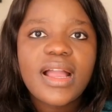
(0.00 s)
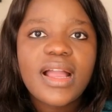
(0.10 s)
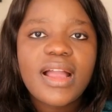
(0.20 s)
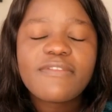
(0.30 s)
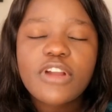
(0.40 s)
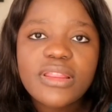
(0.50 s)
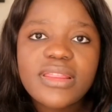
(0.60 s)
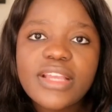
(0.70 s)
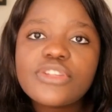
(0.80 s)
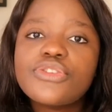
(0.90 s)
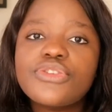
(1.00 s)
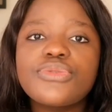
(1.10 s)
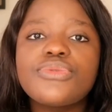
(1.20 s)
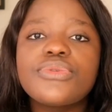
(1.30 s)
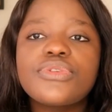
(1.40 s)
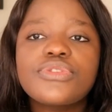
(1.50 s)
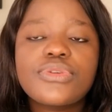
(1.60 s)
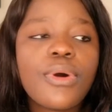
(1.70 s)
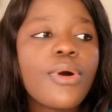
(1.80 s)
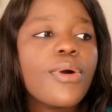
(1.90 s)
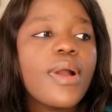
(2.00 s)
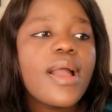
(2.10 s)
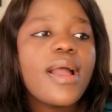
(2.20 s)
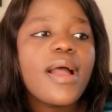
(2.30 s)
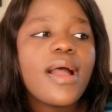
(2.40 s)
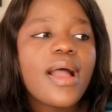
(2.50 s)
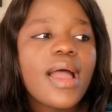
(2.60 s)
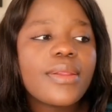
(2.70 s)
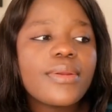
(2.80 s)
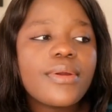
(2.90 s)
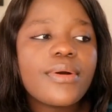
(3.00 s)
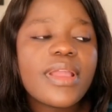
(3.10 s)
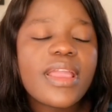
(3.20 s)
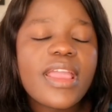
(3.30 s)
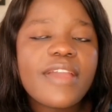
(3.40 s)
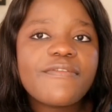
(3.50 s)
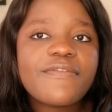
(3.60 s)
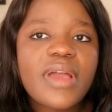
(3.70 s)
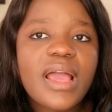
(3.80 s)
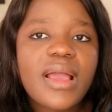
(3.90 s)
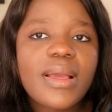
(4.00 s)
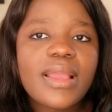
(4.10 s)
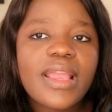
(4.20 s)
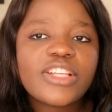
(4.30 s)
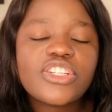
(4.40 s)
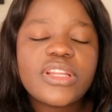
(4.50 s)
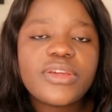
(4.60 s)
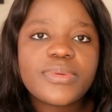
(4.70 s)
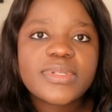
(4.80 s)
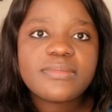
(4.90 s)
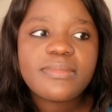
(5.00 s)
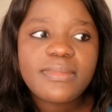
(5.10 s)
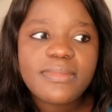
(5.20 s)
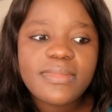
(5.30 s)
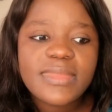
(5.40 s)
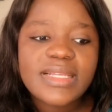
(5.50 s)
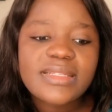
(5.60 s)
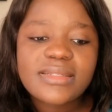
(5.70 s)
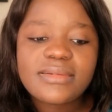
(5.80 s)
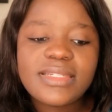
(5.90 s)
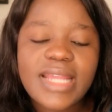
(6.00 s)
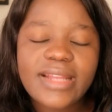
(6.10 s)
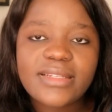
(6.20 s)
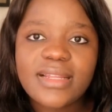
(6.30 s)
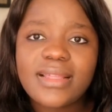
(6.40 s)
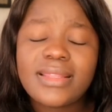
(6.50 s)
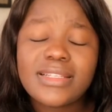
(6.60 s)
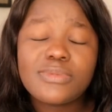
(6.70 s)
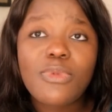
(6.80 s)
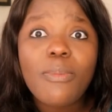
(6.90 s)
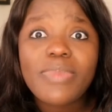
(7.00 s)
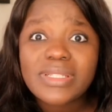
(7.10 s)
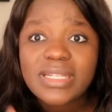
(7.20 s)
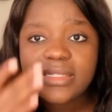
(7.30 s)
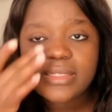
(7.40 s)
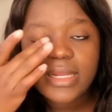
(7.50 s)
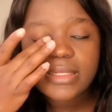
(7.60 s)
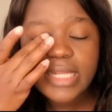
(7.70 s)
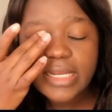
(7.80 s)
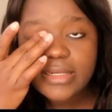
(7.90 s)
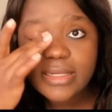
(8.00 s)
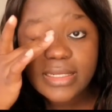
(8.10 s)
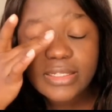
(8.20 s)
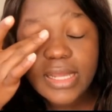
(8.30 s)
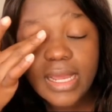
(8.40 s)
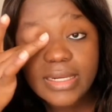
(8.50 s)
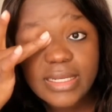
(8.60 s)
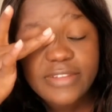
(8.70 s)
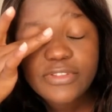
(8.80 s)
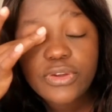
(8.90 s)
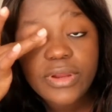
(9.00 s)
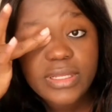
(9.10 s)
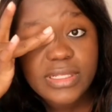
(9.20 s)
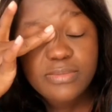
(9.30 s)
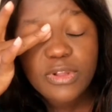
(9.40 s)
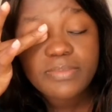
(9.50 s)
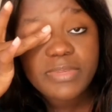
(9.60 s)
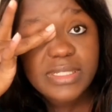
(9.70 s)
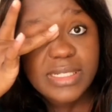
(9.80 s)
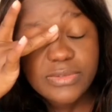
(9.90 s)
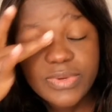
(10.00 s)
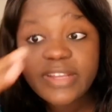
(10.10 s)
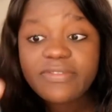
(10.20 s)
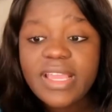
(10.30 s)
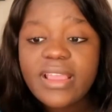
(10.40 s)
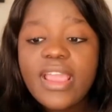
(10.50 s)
I've got things to do. So I don't know if actually it was this small business this small business relief thing,